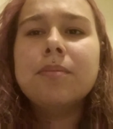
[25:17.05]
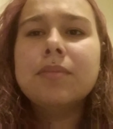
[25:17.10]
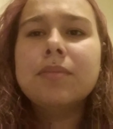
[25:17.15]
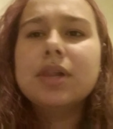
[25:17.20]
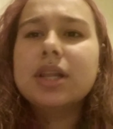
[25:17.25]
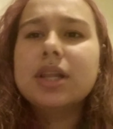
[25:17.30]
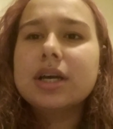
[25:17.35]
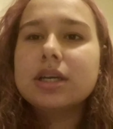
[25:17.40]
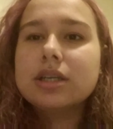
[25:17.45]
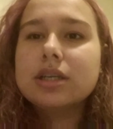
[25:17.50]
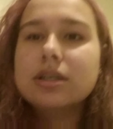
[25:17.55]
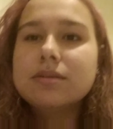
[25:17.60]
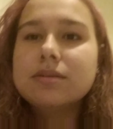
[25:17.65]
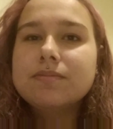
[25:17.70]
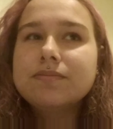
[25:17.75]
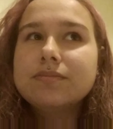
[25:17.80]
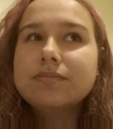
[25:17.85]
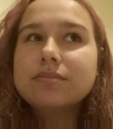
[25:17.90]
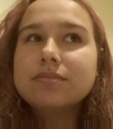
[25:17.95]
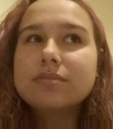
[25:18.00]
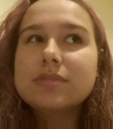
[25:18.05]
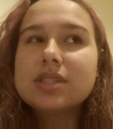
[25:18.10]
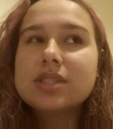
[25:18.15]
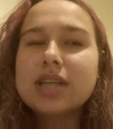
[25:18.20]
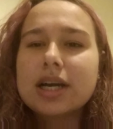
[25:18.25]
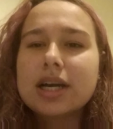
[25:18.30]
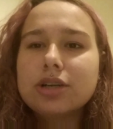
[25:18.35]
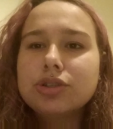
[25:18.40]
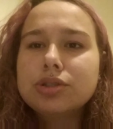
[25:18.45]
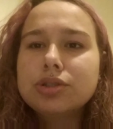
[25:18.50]
like
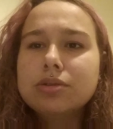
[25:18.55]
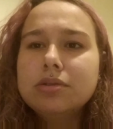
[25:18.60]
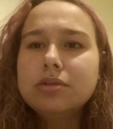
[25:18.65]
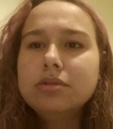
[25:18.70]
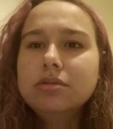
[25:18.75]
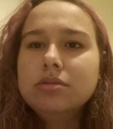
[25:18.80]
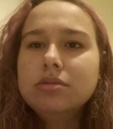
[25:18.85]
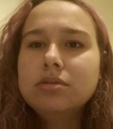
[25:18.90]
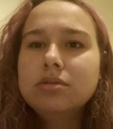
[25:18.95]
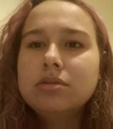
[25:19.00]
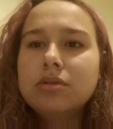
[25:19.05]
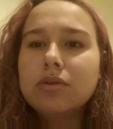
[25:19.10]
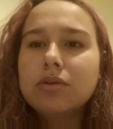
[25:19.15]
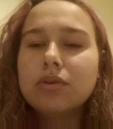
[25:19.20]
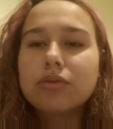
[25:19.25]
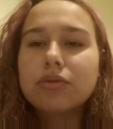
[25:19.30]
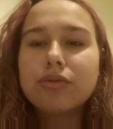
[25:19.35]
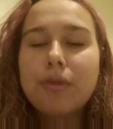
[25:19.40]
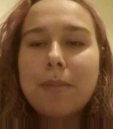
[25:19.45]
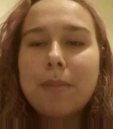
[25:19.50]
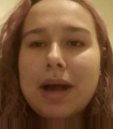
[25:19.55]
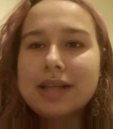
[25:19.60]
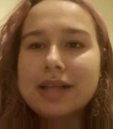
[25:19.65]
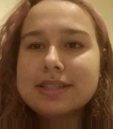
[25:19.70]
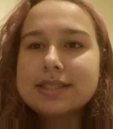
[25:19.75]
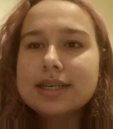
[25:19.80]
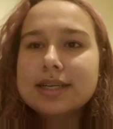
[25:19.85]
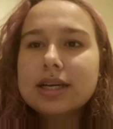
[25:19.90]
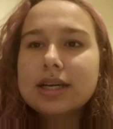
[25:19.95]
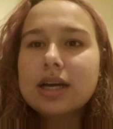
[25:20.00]
sexual or
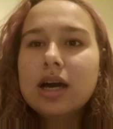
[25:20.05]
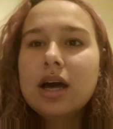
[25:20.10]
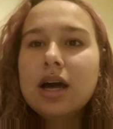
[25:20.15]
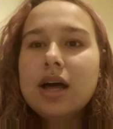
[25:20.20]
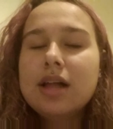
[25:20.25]
romantic.